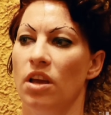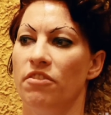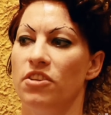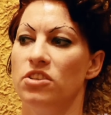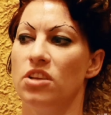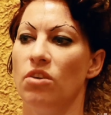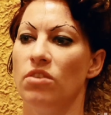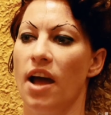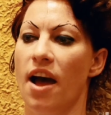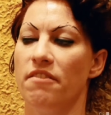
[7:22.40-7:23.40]
if you
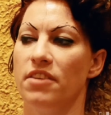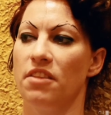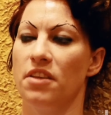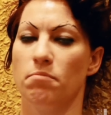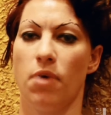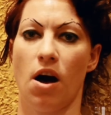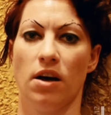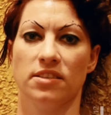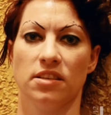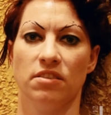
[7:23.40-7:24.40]
don't have anything
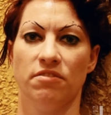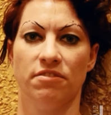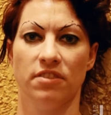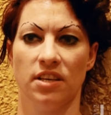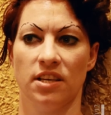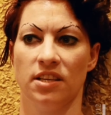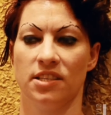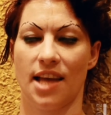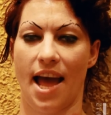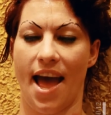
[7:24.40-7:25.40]
positive
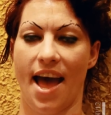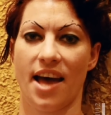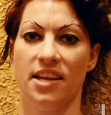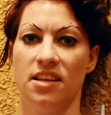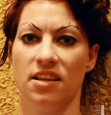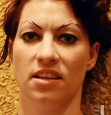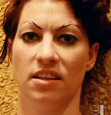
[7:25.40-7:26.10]
to add